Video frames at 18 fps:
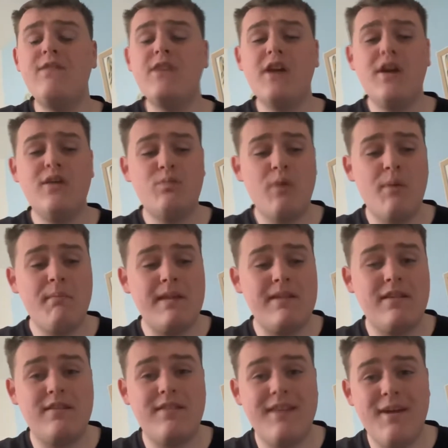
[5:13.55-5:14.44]
you guys want me
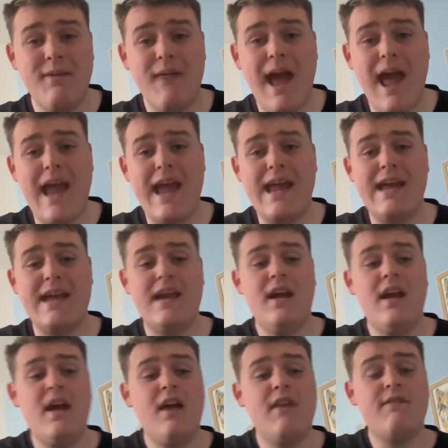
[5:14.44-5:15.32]
to do a
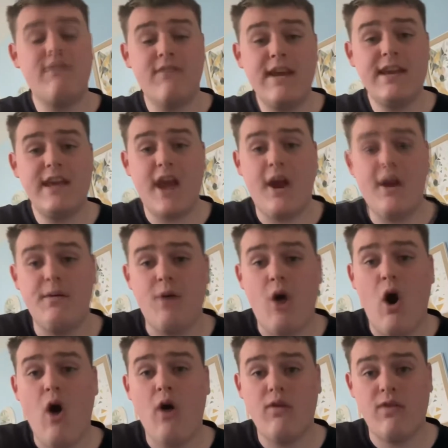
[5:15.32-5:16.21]
video
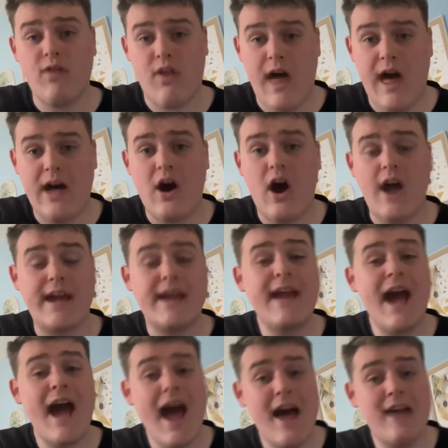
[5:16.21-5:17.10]
on that, I
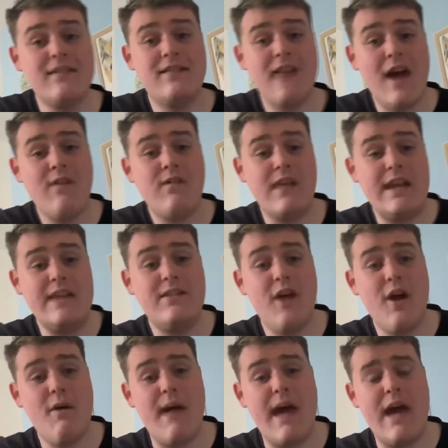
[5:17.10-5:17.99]
can definitely
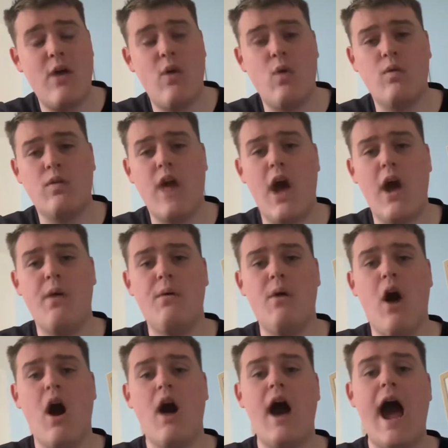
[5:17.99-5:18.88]
do it. Although
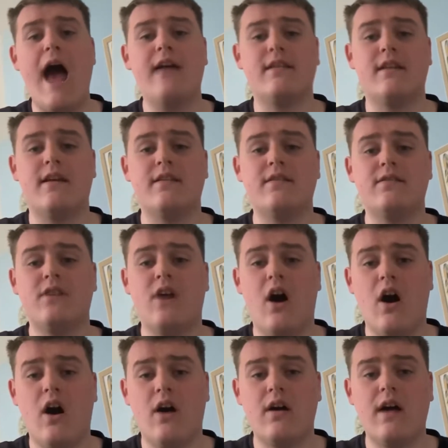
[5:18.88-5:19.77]
as a
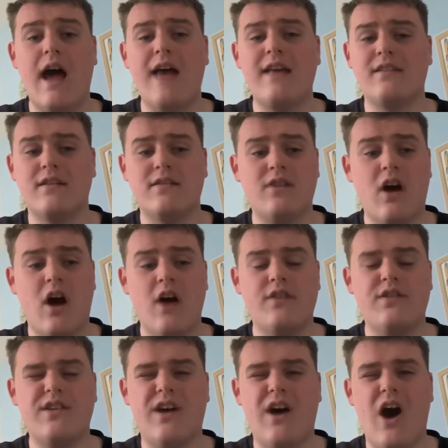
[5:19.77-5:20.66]

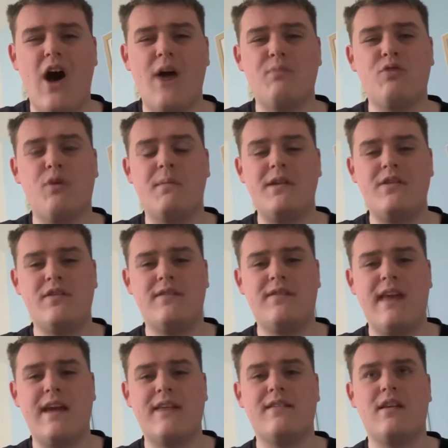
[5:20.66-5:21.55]
starter, I probably just
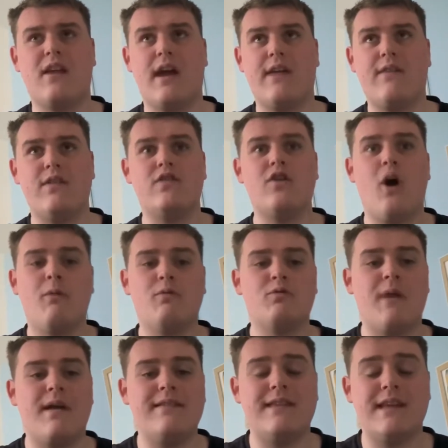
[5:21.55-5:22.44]
stick to like the top
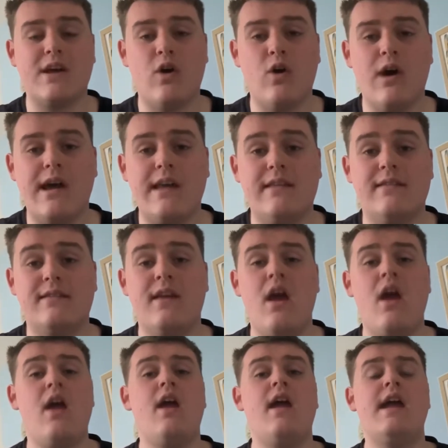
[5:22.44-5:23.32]
20 coins
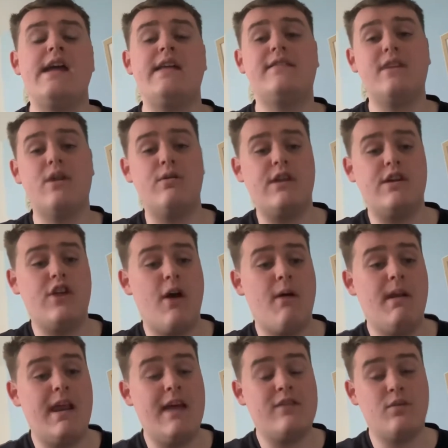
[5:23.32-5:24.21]
until you know
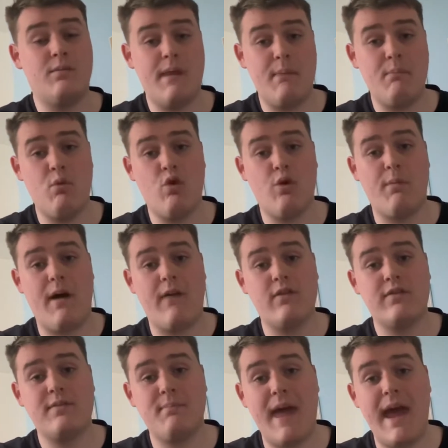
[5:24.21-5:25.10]
a little bit more about
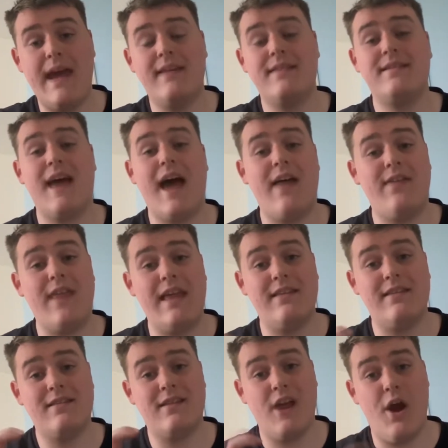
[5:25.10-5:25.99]
the space, and then
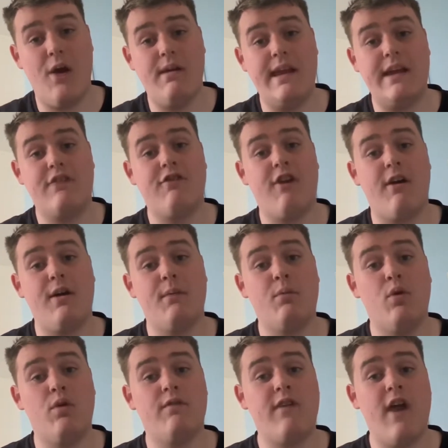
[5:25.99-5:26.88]
slowly grow your
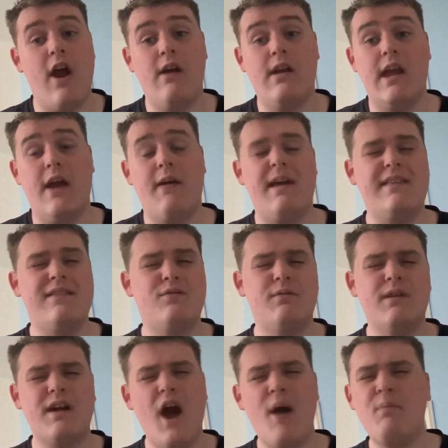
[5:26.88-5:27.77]
portfolio into
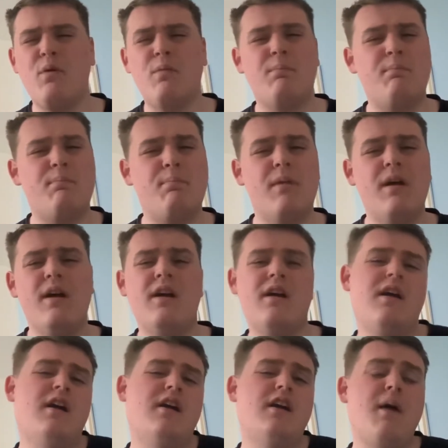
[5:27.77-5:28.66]
a couple
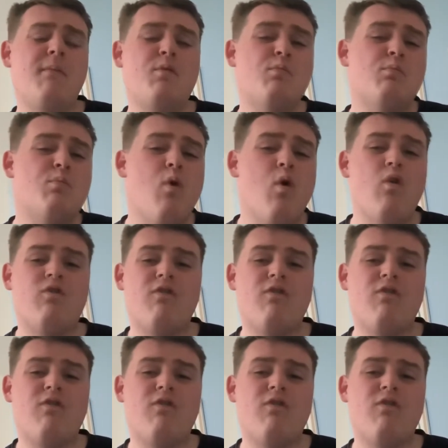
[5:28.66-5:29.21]
more